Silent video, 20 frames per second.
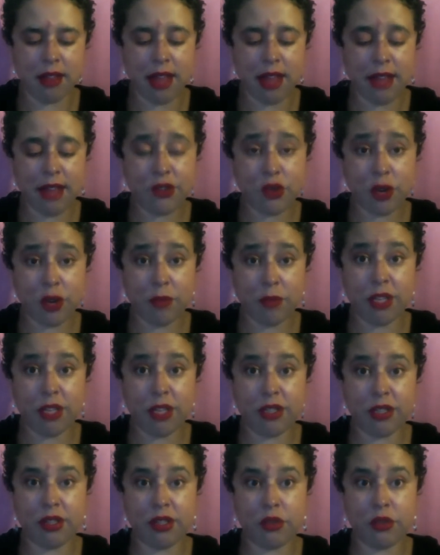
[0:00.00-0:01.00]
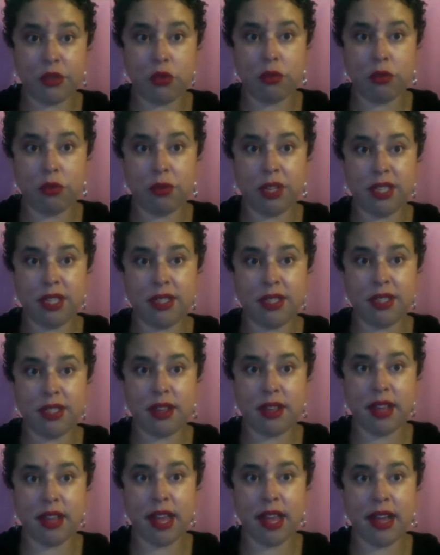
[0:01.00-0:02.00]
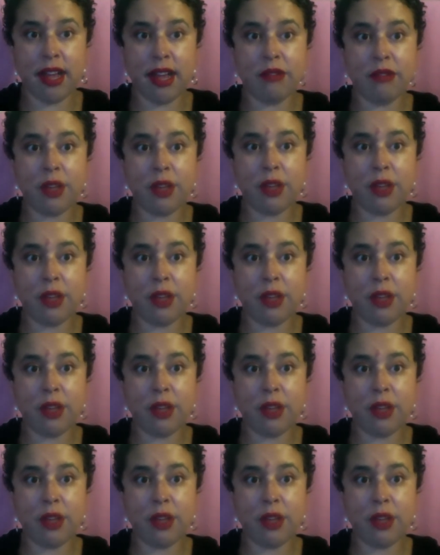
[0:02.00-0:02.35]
streams, these Google Plus Hangouts.